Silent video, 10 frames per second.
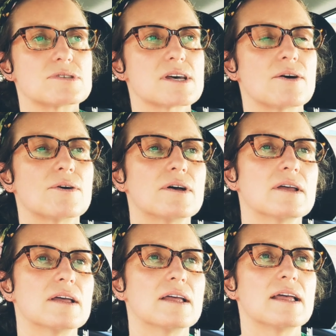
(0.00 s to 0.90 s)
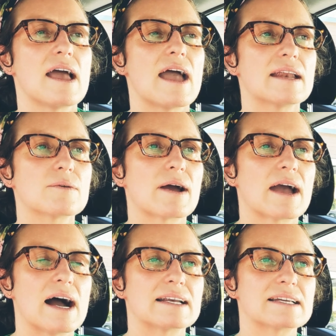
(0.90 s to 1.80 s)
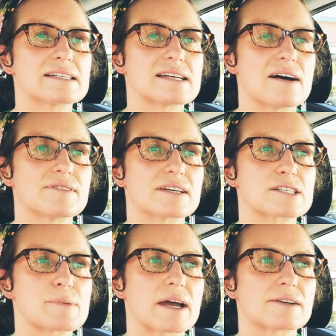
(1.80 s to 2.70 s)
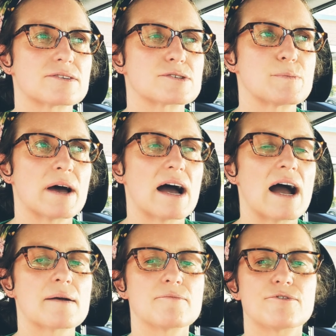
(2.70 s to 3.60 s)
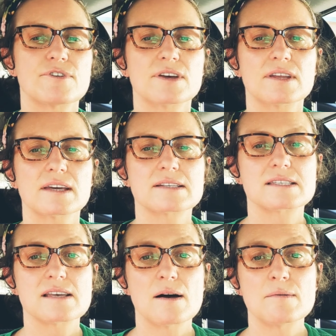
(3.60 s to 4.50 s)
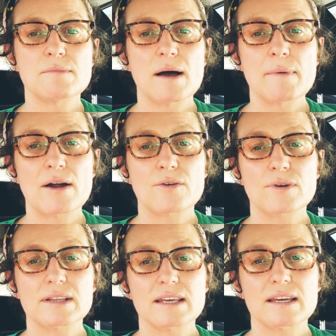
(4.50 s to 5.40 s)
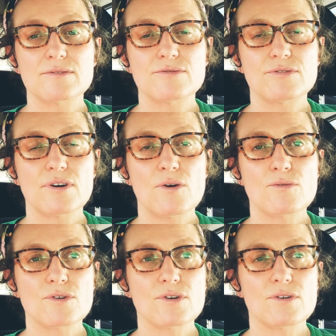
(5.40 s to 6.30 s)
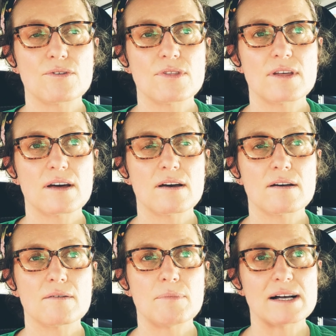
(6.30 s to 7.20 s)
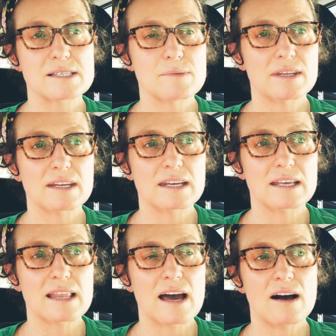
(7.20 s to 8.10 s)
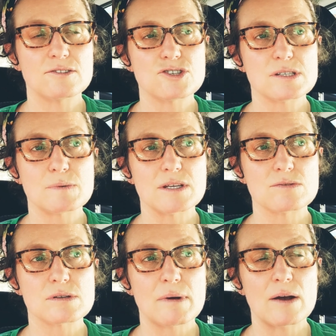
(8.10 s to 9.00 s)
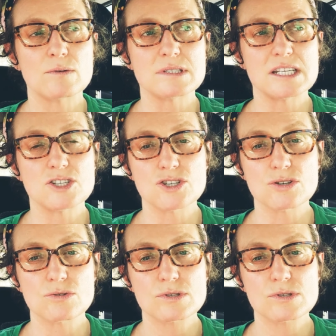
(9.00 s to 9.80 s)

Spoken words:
So anyway, I needed to have the expanders, but I'm feeling some amount of relief over the possibility that I'll just be using my own tissue.